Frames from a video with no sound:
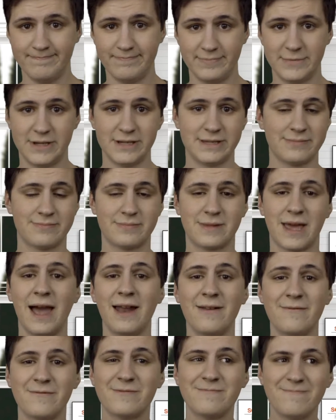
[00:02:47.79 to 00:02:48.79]
Just
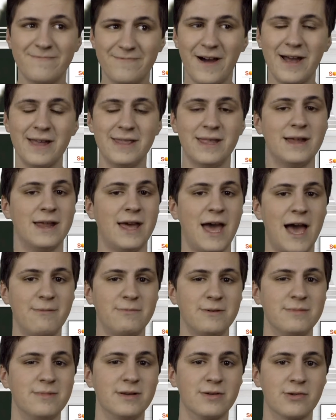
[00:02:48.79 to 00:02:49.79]
kind of find that
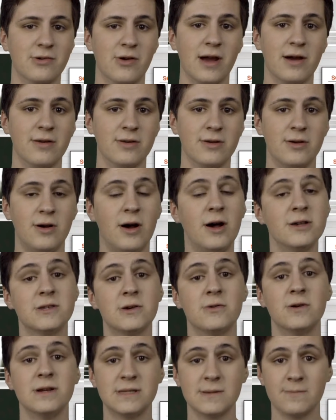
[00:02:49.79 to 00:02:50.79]
happy middle ground.
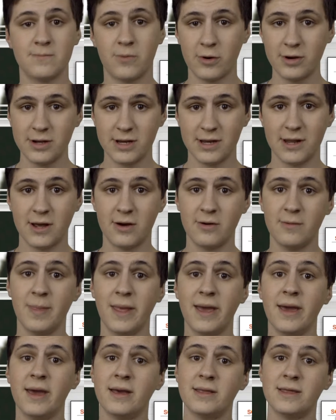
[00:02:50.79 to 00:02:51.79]
Also, it's important to
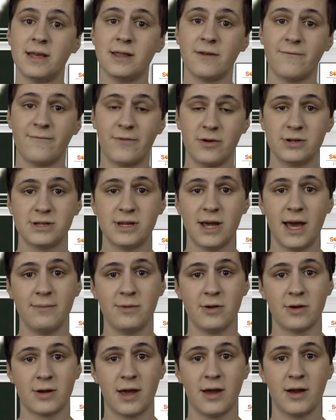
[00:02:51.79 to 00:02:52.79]
note that the first time
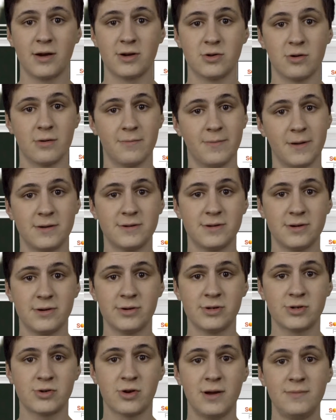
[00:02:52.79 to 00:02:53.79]
your character appears in
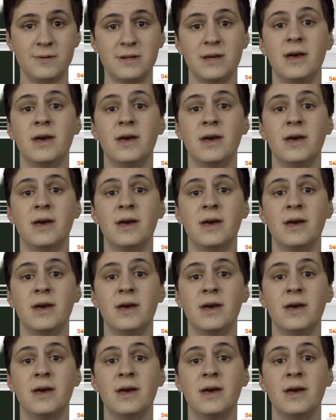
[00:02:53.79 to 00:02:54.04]
your script,